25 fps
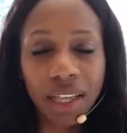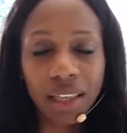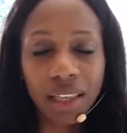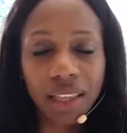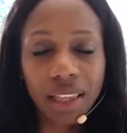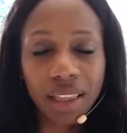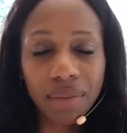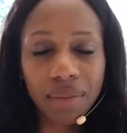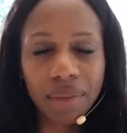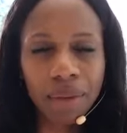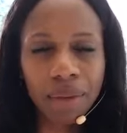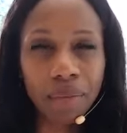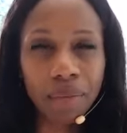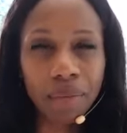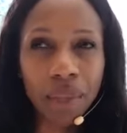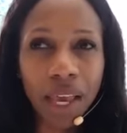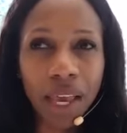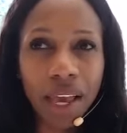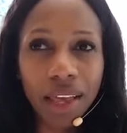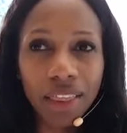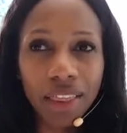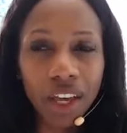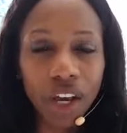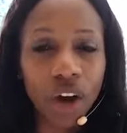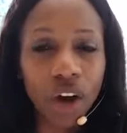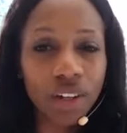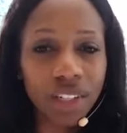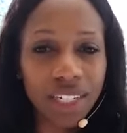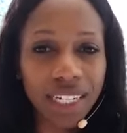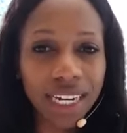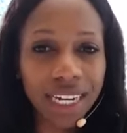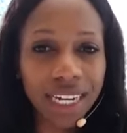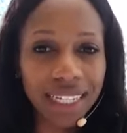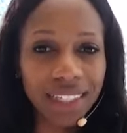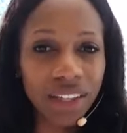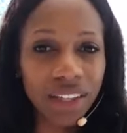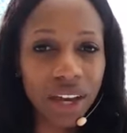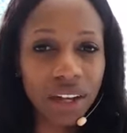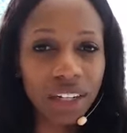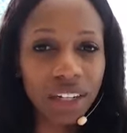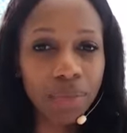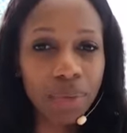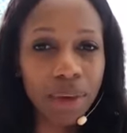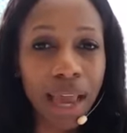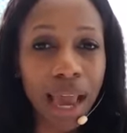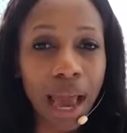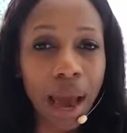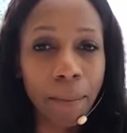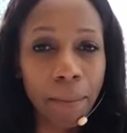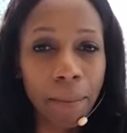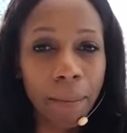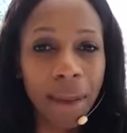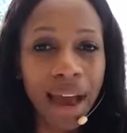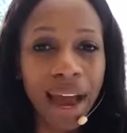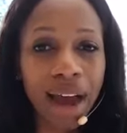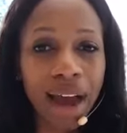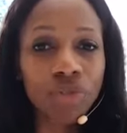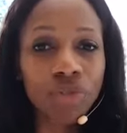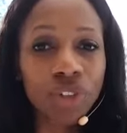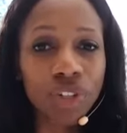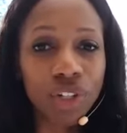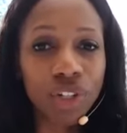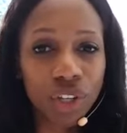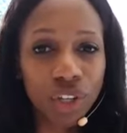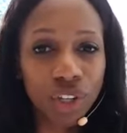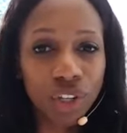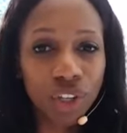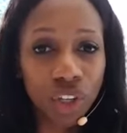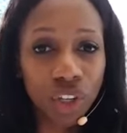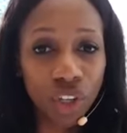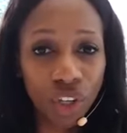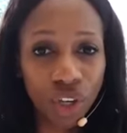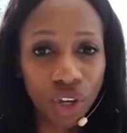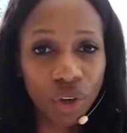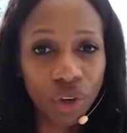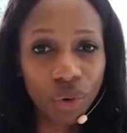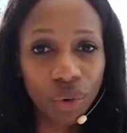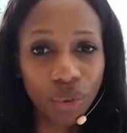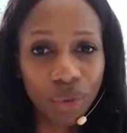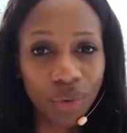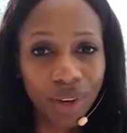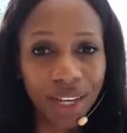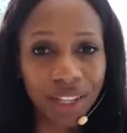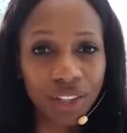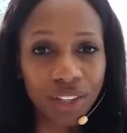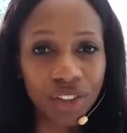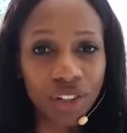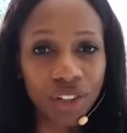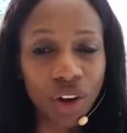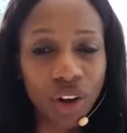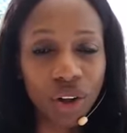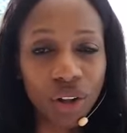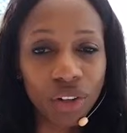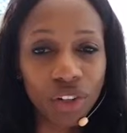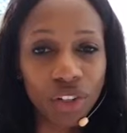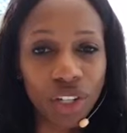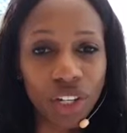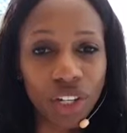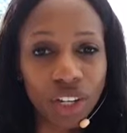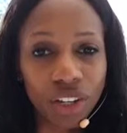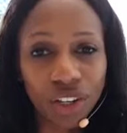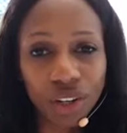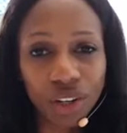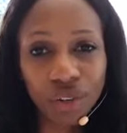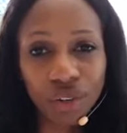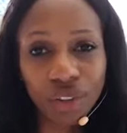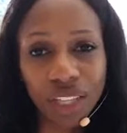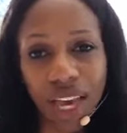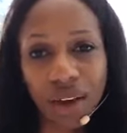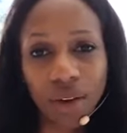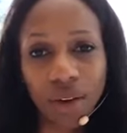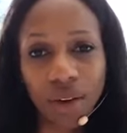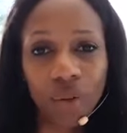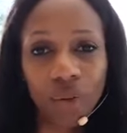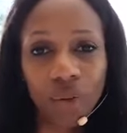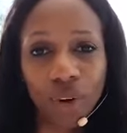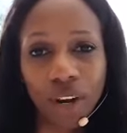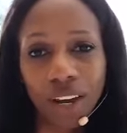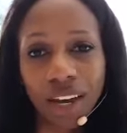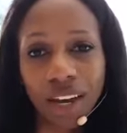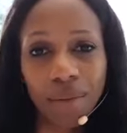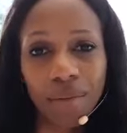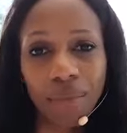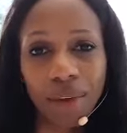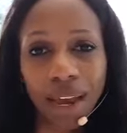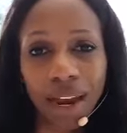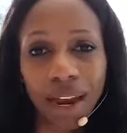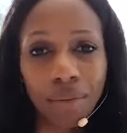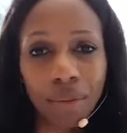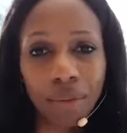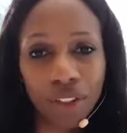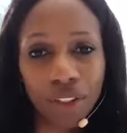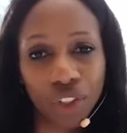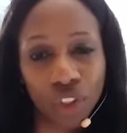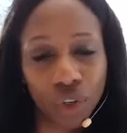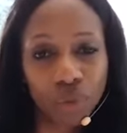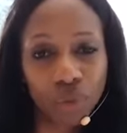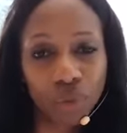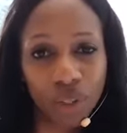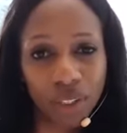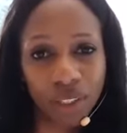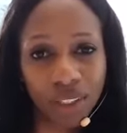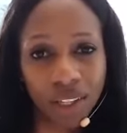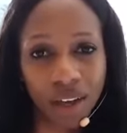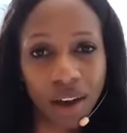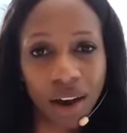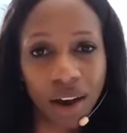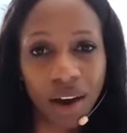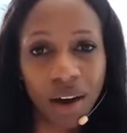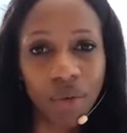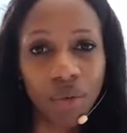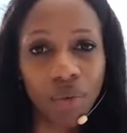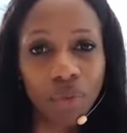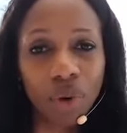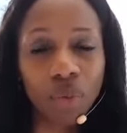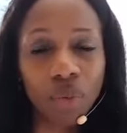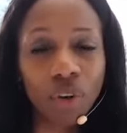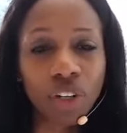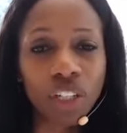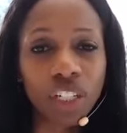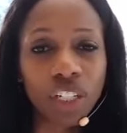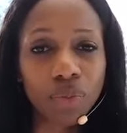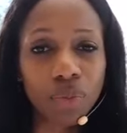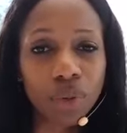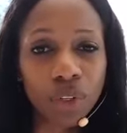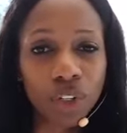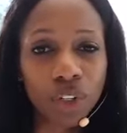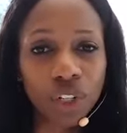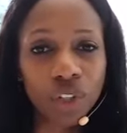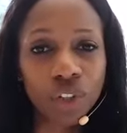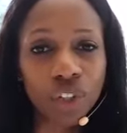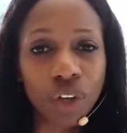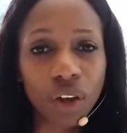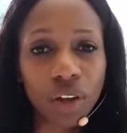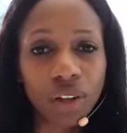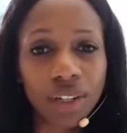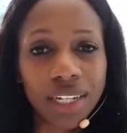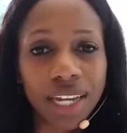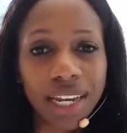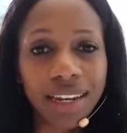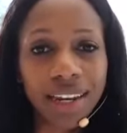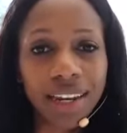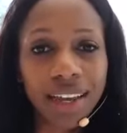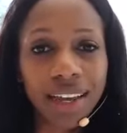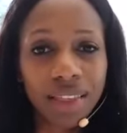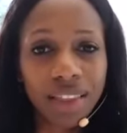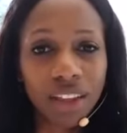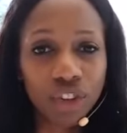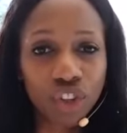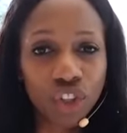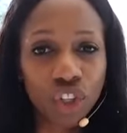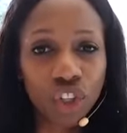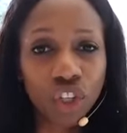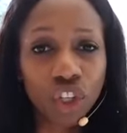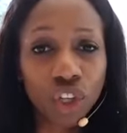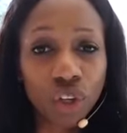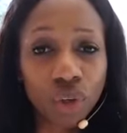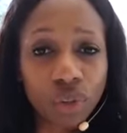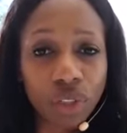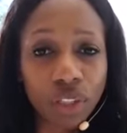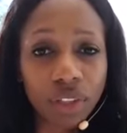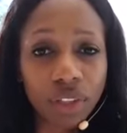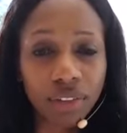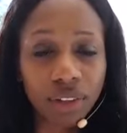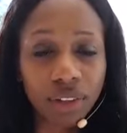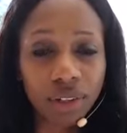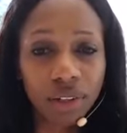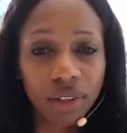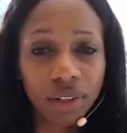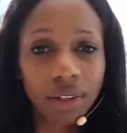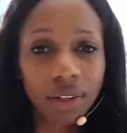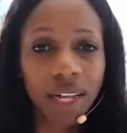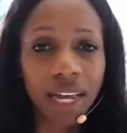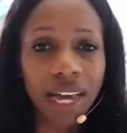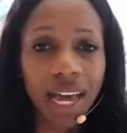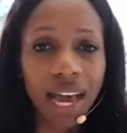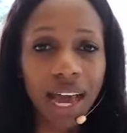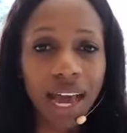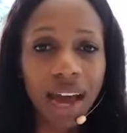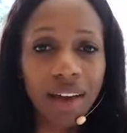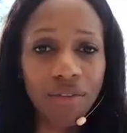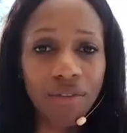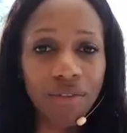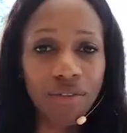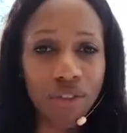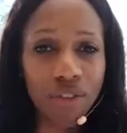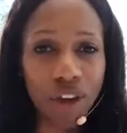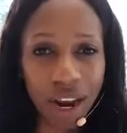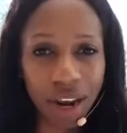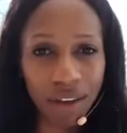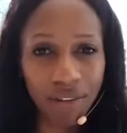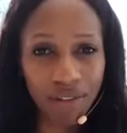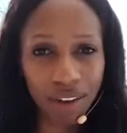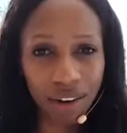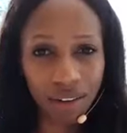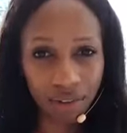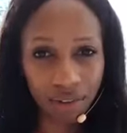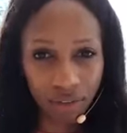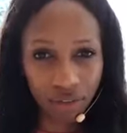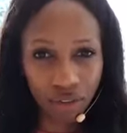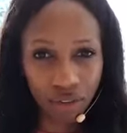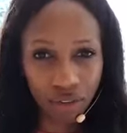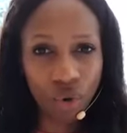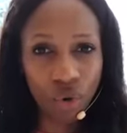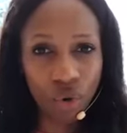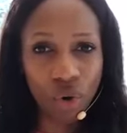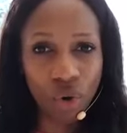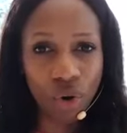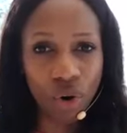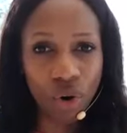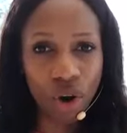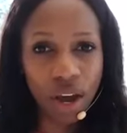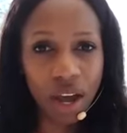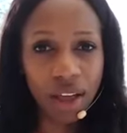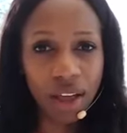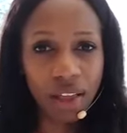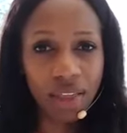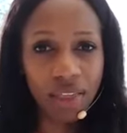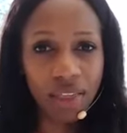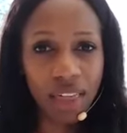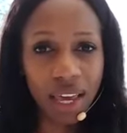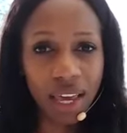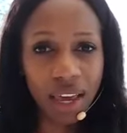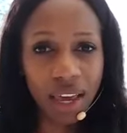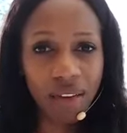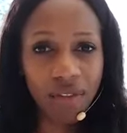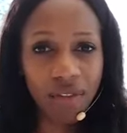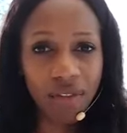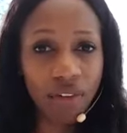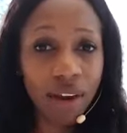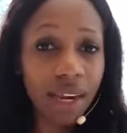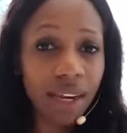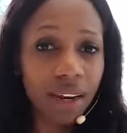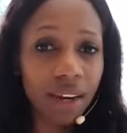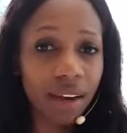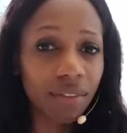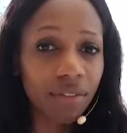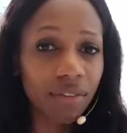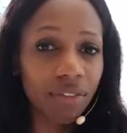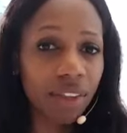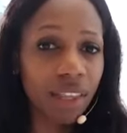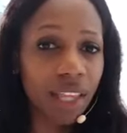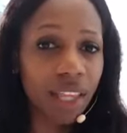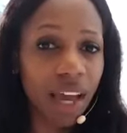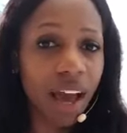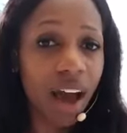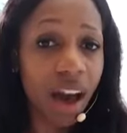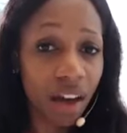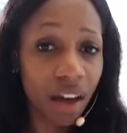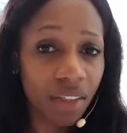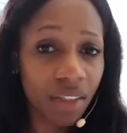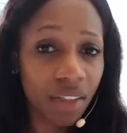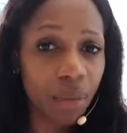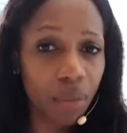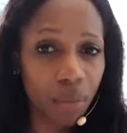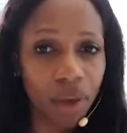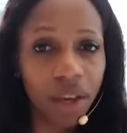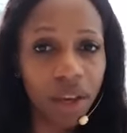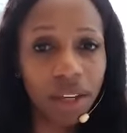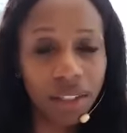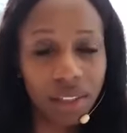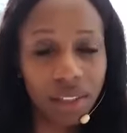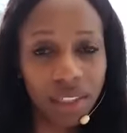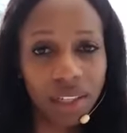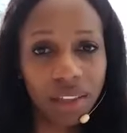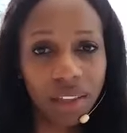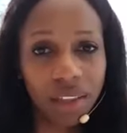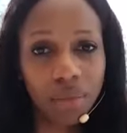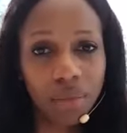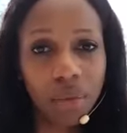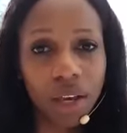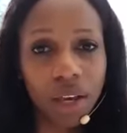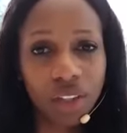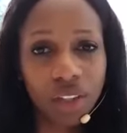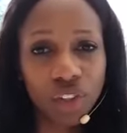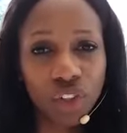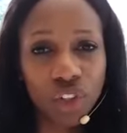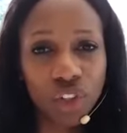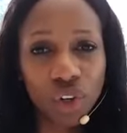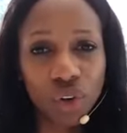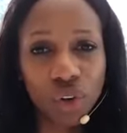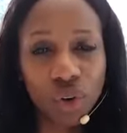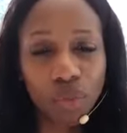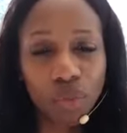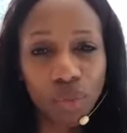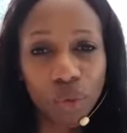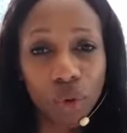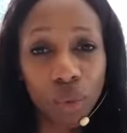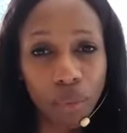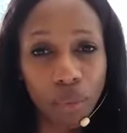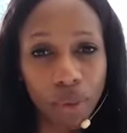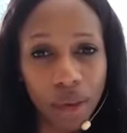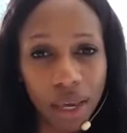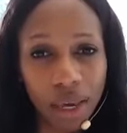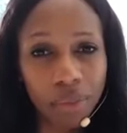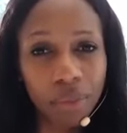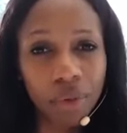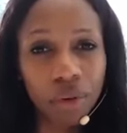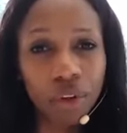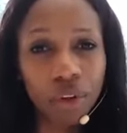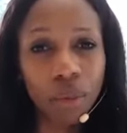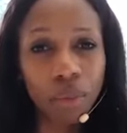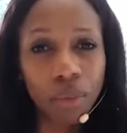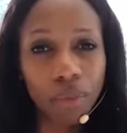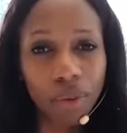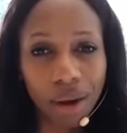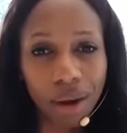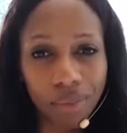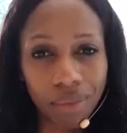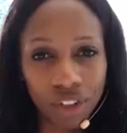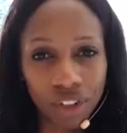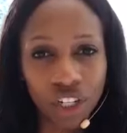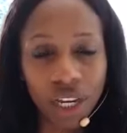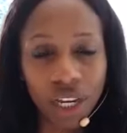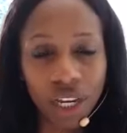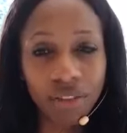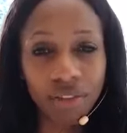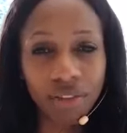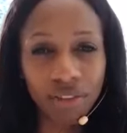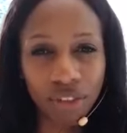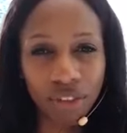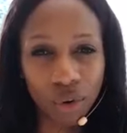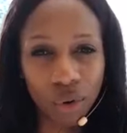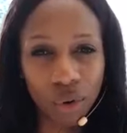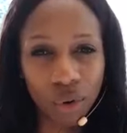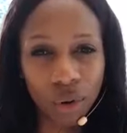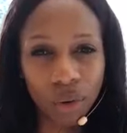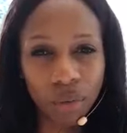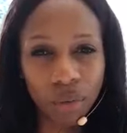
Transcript: The content isn't going to be about you. It's not you saying, oh, look at me, I'm a superstar. We want to produce content that's useful and relevant for the reader, for the other person, or people you're publishing it for.